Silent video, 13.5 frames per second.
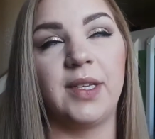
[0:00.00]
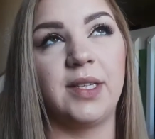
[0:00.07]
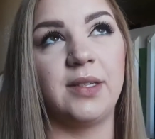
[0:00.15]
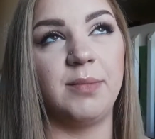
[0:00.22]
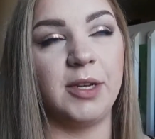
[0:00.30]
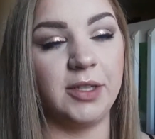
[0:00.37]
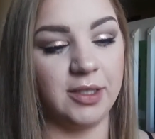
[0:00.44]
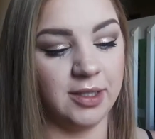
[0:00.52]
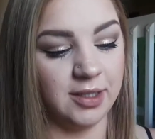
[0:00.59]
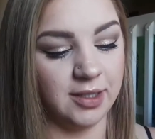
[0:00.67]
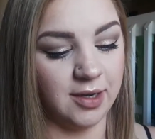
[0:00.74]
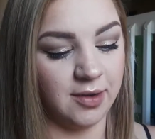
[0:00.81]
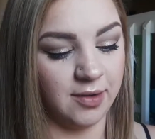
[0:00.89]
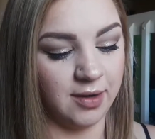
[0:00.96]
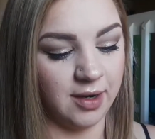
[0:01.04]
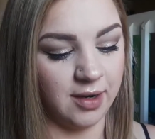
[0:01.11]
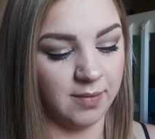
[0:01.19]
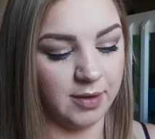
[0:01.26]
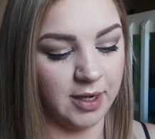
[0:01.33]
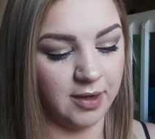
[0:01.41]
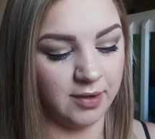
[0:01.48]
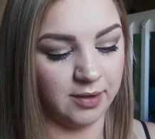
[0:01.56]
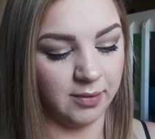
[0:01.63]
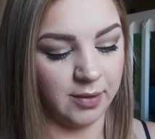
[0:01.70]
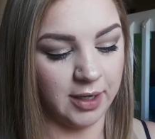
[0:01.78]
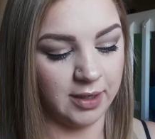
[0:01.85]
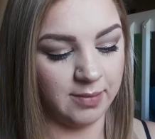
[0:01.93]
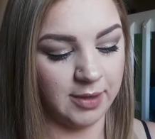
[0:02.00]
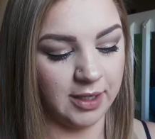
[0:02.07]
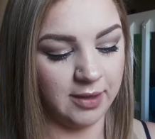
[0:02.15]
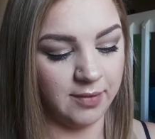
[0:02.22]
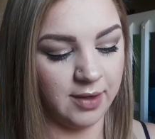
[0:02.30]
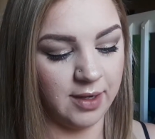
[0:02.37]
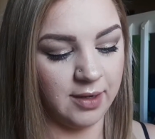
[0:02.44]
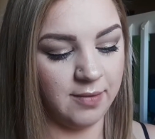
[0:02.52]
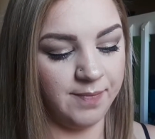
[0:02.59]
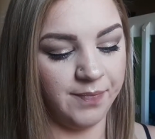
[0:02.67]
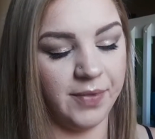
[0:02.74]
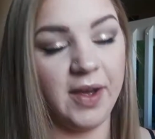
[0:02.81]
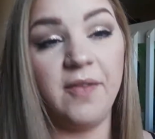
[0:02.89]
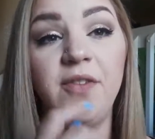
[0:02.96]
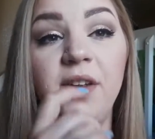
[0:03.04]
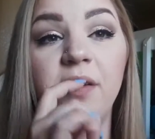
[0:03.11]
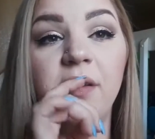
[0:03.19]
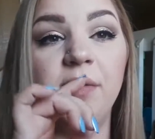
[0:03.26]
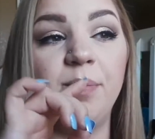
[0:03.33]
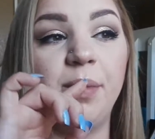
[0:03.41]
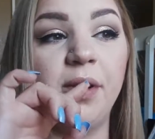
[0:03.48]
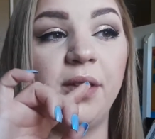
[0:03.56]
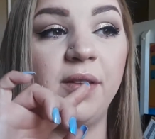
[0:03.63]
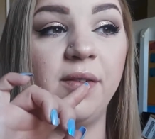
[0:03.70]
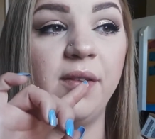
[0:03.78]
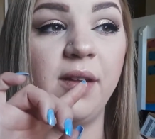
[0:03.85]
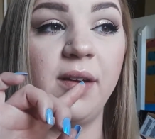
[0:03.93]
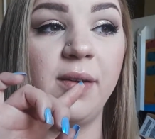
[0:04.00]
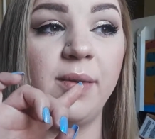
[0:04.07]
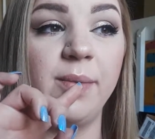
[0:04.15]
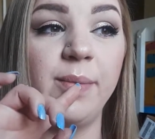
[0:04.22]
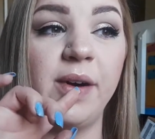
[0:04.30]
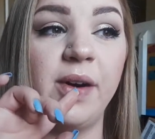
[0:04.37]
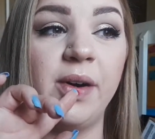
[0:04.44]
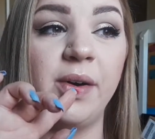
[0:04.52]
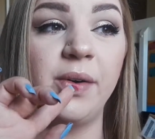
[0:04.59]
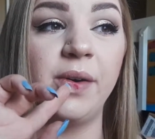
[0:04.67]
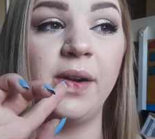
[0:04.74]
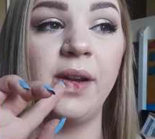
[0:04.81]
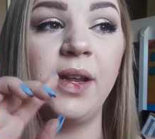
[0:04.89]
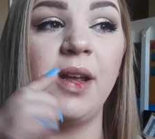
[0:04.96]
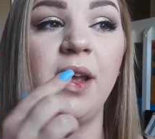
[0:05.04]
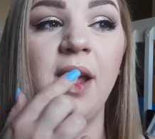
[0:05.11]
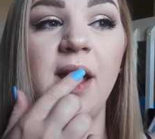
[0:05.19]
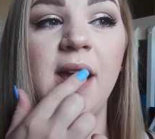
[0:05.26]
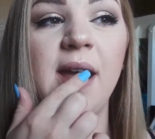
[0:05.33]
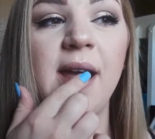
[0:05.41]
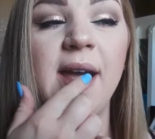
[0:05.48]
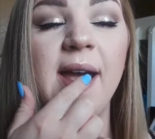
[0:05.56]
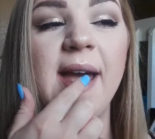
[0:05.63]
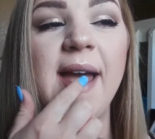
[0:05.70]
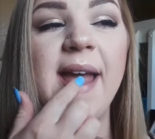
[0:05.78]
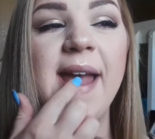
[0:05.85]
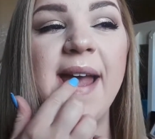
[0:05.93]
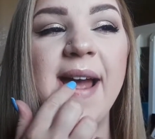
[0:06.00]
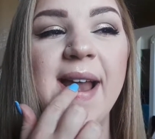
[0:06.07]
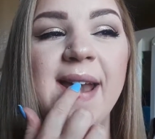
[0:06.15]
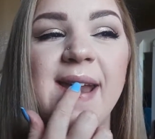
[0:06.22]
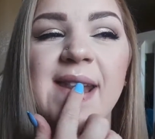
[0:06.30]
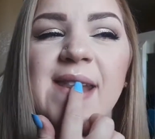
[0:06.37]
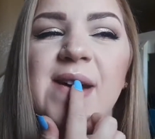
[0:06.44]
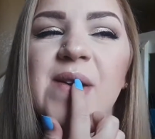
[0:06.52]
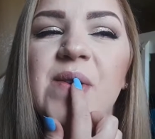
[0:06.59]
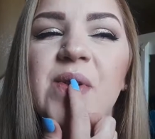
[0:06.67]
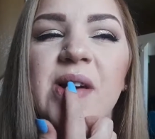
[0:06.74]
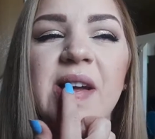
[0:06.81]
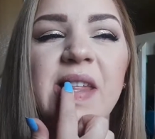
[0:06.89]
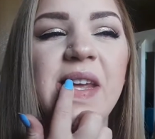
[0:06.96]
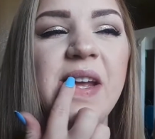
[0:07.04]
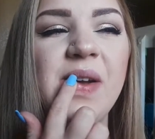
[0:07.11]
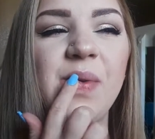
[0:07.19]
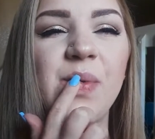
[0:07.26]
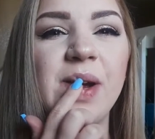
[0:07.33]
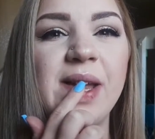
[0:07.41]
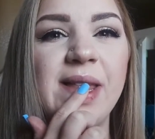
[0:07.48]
smells so good. I'm gonna use the watermelon one. I've used both of them already, and they're really